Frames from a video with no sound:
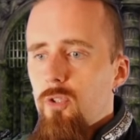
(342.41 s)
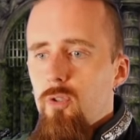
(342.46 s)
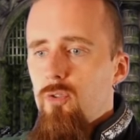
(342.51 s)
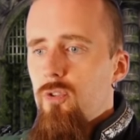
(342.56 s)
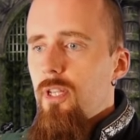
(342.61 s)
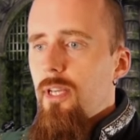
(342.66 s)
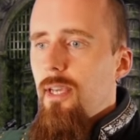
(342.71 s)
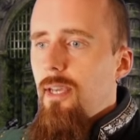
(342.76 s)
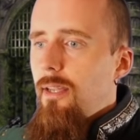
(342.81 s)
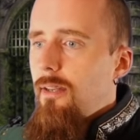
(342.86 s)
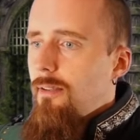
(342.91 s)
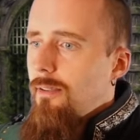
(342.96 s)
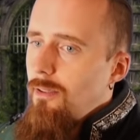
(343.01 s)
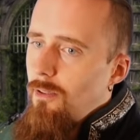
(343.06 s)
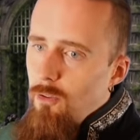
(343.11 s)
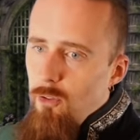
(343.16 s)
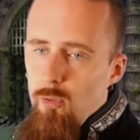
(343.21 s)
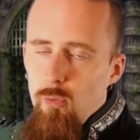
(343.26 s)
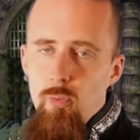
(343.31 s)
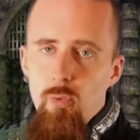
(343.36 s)
did
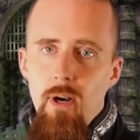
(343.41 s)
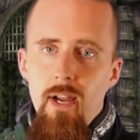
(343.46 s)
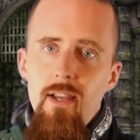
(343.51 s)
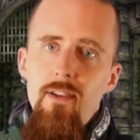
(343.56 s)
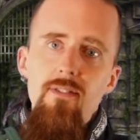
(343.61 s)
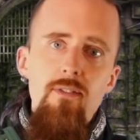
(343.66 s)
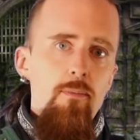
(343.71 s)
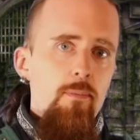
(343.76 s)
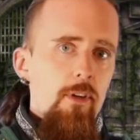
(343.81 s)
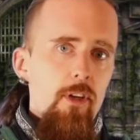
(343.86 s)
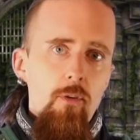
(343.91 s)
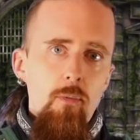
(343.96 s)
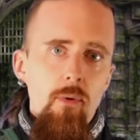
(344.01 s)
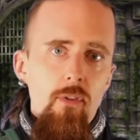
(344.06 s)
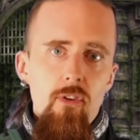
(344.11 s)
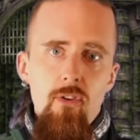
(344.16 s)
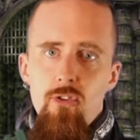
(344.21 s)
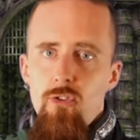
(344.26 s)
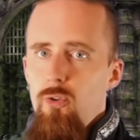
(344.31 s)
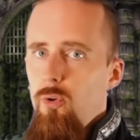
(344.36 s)
a thrust, be it
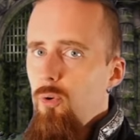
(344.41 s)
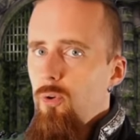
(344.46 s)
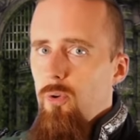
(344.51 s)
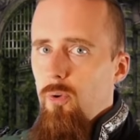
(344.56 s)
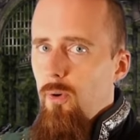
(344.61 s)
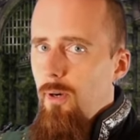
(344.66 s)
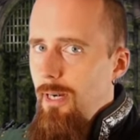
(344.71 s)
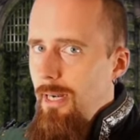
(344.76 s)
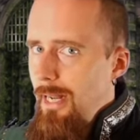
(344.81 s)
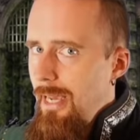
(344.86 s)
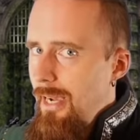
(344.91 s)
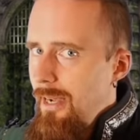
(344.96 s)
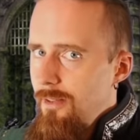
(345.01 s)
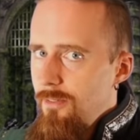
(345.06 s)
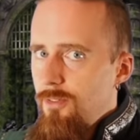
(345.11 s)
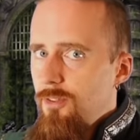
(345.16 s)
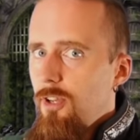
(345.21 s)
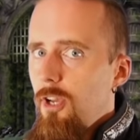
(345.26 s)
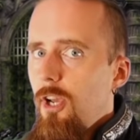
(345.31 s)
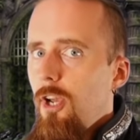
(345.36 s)
with a sword or a
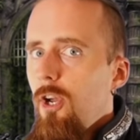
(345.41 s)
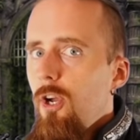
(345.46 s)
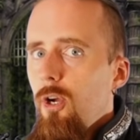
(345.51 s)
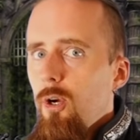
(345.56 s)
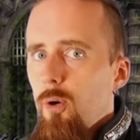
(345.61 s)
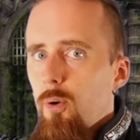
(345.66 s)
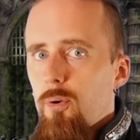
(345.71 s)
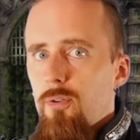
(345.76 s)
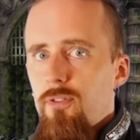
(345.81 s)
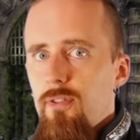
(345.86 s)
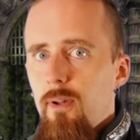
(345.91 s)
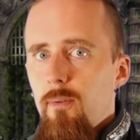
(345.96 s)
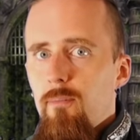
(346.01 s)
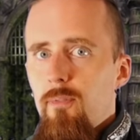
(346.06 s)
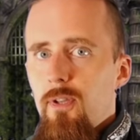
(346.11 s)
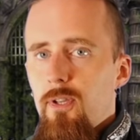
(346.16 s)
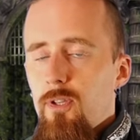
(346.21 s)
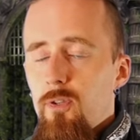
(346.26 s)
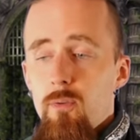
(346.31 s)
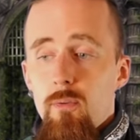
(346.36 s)
lance or
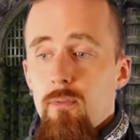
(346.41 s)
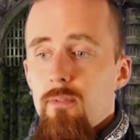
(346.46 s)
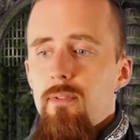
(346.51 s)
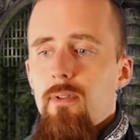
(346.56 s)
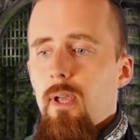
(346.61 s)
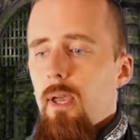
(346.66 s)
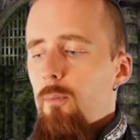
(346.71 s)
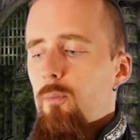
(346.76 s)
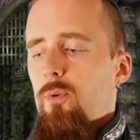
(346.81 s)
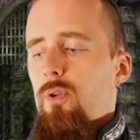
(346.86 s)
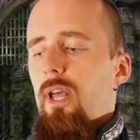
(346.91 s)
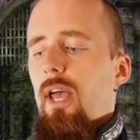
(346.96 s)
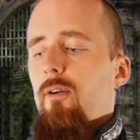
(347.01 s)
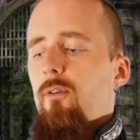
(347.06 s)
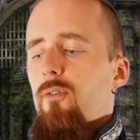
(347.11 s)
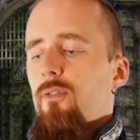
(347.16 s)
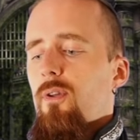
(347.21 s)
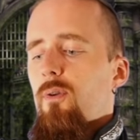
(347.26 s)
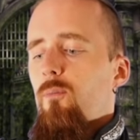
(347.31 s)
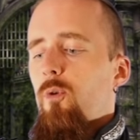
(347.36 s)
something,
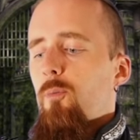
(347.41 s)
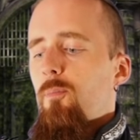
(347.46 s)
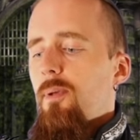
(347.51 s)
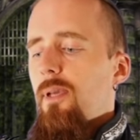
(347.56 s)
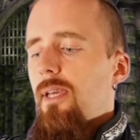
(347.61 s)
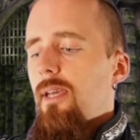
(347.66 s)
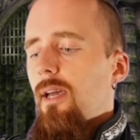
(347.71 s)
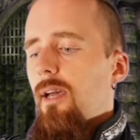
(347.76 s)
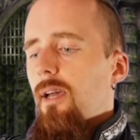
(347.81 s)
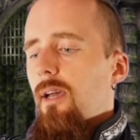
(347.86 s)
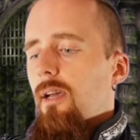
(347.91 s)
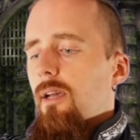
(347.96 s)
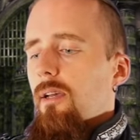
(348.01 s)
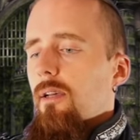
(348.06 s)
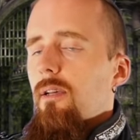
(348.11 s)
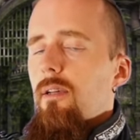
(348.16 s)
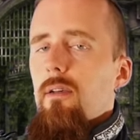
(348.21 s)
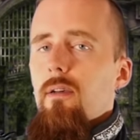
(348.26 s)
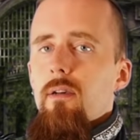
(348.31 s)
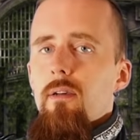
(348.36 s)
everything would be
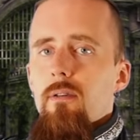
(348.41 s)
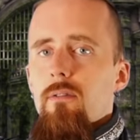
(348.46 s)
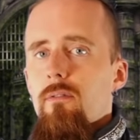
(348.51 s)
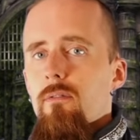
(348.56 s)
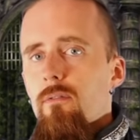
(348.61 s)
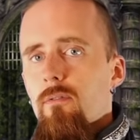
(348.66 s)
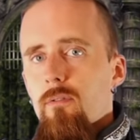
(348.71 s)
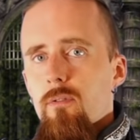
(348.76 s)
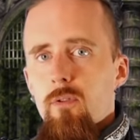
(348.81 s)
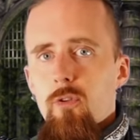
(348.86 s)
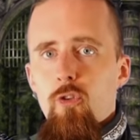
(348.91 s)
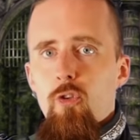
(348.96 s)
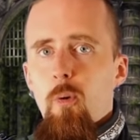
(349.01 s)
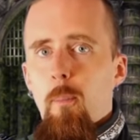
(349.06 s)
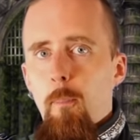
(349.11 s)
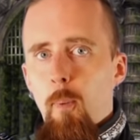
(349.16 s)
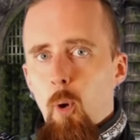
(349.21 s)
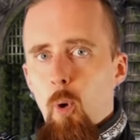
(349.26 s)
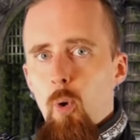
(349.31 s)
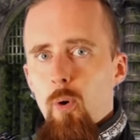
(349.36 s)

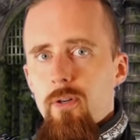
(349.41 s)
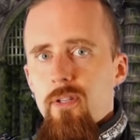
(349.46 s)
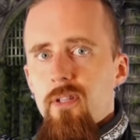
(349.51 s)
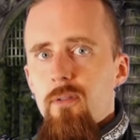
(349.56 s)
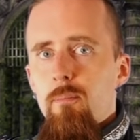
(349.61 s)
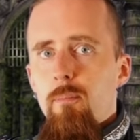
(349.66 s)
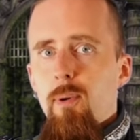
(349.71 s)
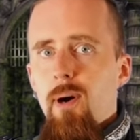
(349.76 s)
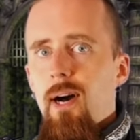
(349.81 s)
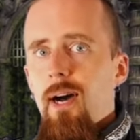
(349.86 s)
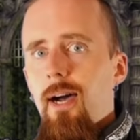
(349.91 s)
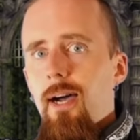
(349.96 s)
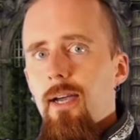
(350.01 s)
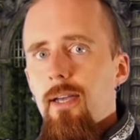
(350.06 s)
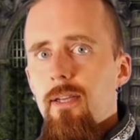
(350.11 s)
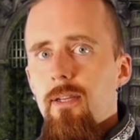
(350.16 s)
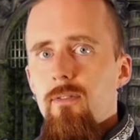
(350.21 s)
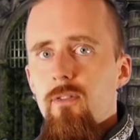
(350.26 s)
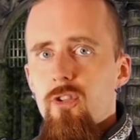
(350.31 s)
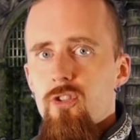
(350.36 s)
supported
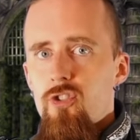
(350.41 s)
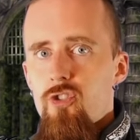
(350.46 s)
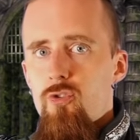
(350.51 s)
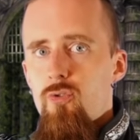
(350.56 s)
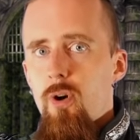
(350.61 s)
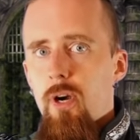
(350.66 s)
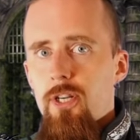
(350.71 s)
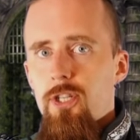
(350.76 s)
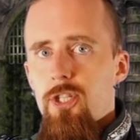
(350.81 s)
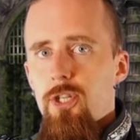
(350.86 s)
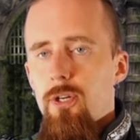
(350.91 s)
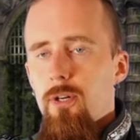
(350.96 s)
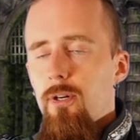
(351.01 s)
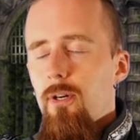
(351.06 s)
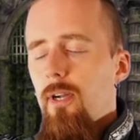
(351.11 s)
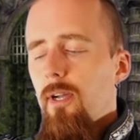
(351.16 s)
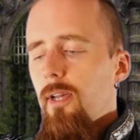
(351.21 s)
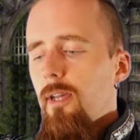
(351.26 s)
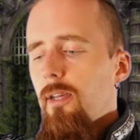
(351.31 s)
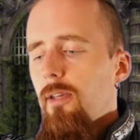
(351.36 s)
by the
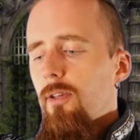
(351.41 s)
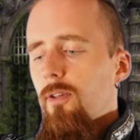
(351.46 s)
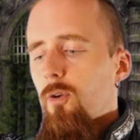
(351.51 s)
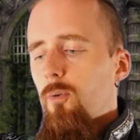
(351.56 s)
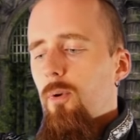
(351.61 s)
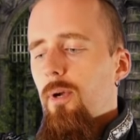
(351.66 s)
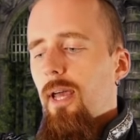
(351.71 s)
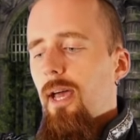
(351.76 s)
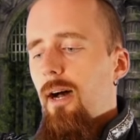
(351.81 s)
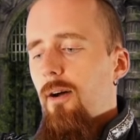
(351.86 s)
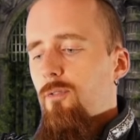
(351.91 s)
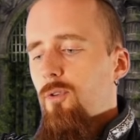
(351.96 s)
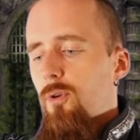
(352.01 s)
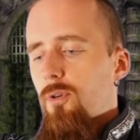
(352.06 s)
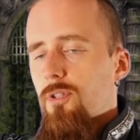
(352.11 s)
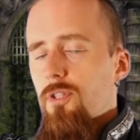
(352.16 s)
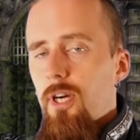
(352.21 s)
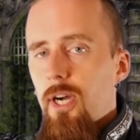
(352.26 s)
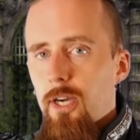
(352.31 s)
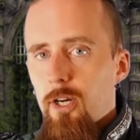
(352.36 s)
structure. You would have
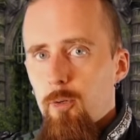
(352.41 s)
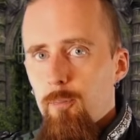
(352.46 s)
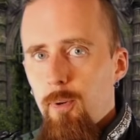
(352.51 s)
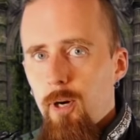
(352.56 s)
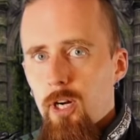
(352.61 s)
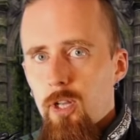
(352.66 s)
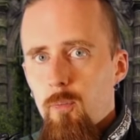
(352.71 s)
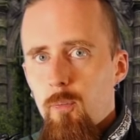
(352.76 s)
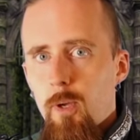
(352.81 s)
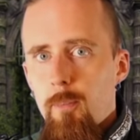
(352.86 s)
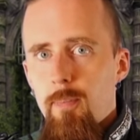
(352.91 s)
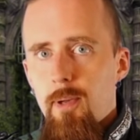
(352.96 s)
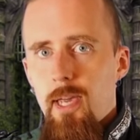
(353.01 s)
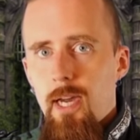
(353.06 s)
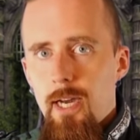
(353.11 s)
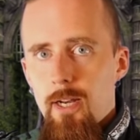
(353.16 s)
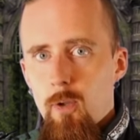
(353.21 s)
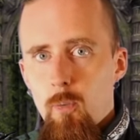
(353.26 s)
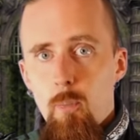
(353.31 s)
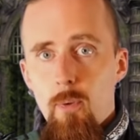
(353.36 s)
your entire body weight
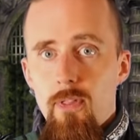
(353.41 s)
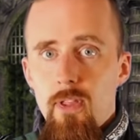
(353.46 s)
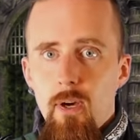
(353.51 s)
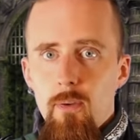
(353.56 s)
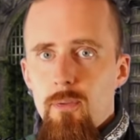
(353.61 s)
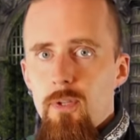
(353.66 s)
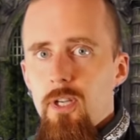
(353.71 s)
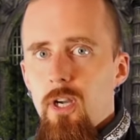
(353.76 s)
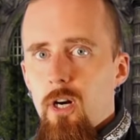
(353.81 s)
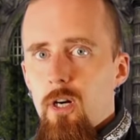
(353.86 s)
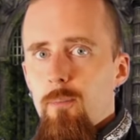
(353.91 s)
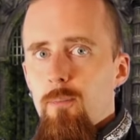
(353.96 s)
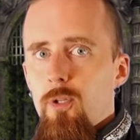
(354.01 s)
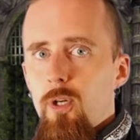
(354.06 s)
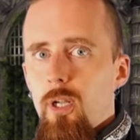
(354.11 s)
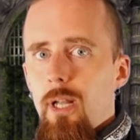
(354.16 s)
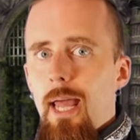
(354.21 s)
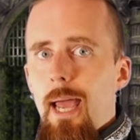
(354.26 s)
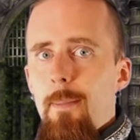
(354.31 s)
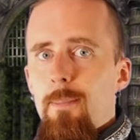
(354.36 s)
behind it without the arm
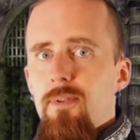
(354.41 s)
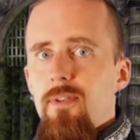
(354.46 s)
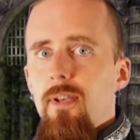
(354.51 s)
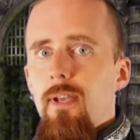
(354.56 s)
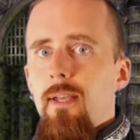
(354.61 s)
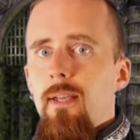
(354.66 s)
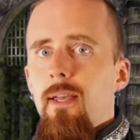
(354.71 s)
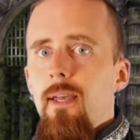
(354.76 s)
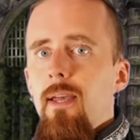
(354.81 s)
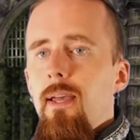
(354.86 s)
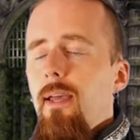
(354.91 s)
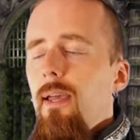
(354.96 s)
collapsing.